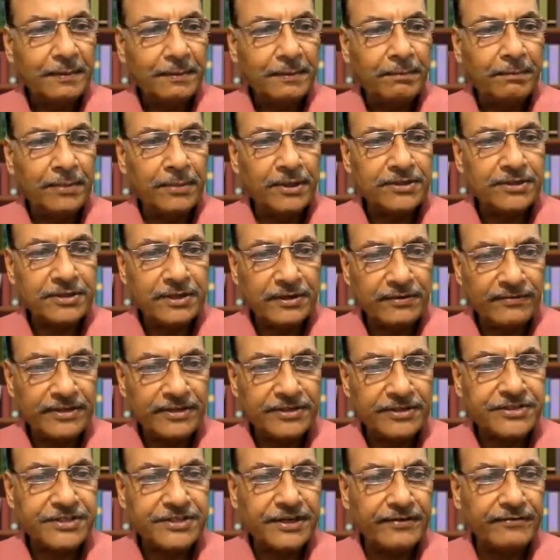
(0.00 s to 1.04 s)
Muscle
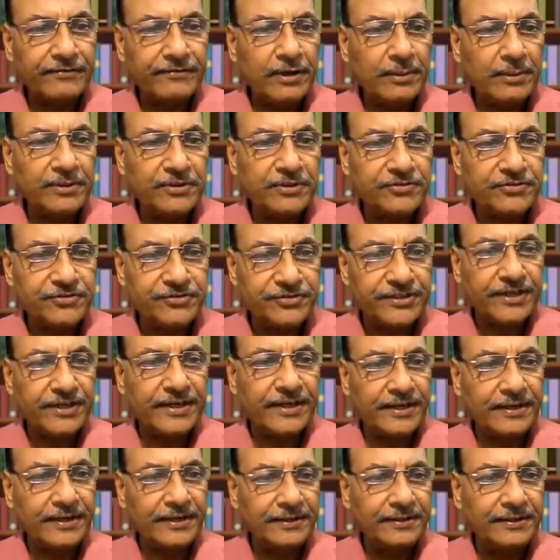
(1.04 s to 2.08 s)
wasting will be
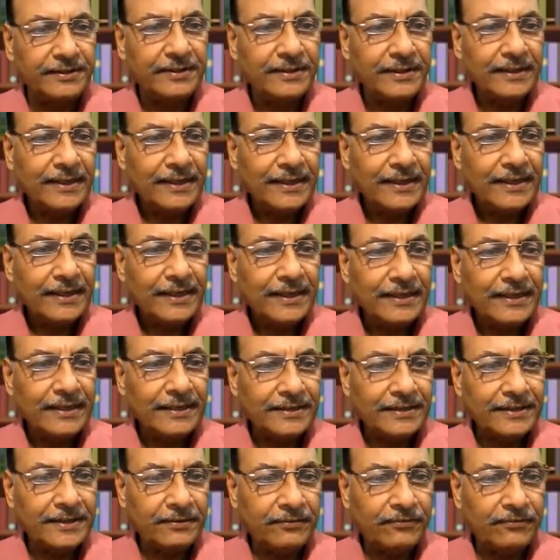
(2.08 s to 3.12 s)
seen
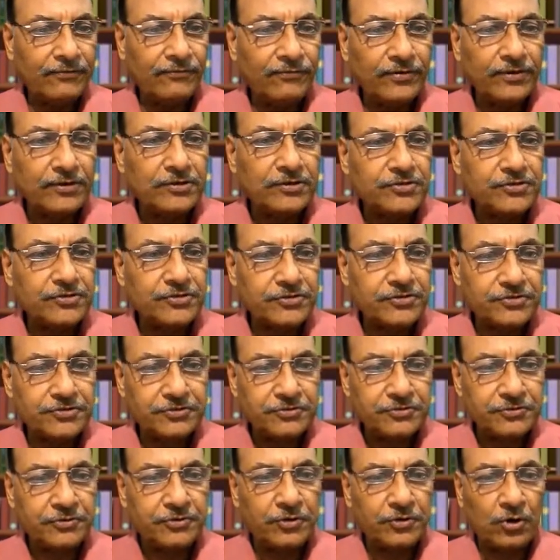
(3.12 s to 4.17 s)
in the first
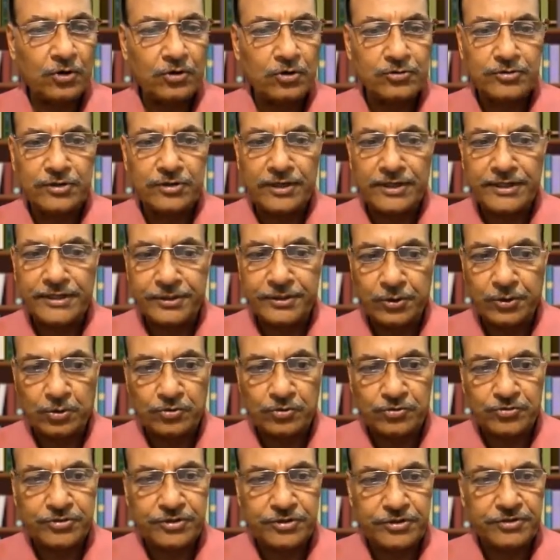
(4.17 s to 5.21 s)
dorsal
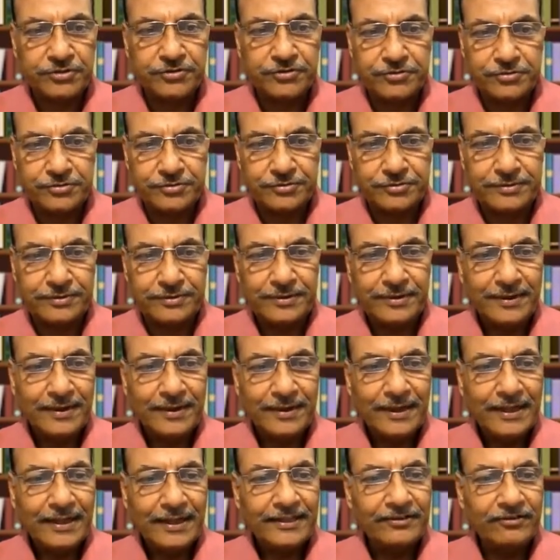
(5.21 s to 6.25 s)
interosseous.
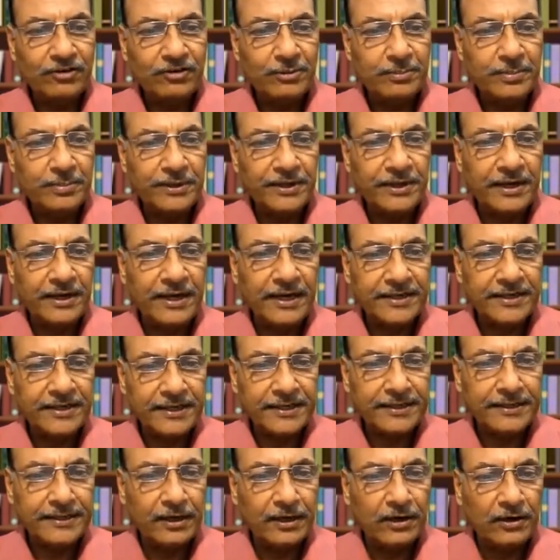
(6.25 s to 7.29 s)
There will be
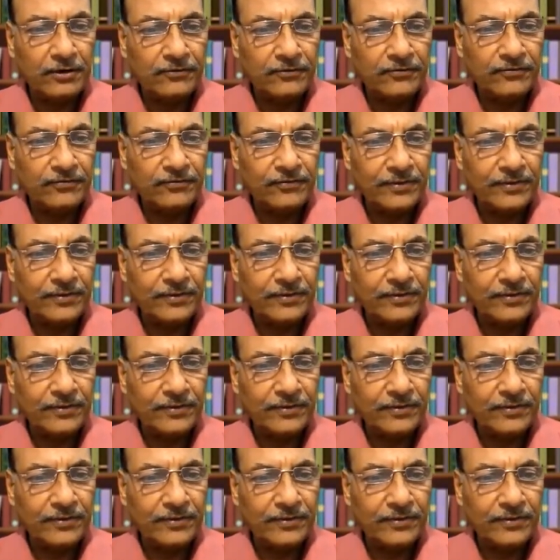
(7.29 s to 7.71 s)
guttering of